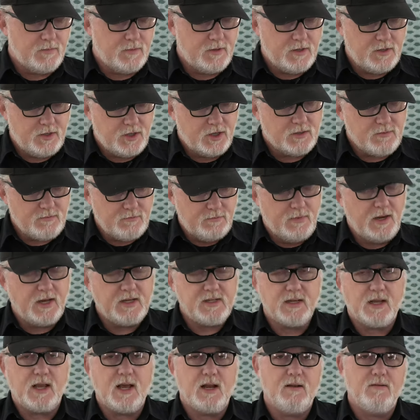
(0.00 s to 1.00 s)
And just
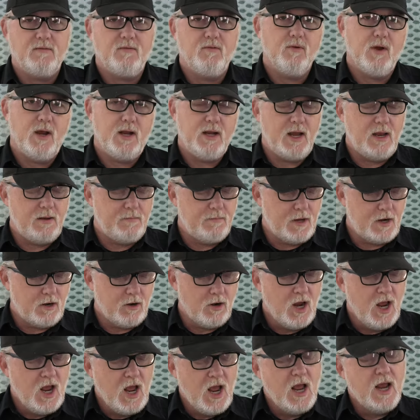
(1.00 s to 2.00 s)
makes it kind of grade 8
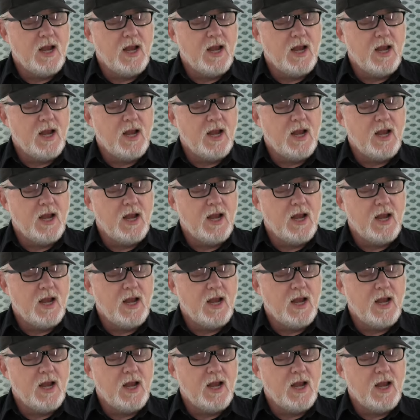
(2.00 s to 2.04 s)
better.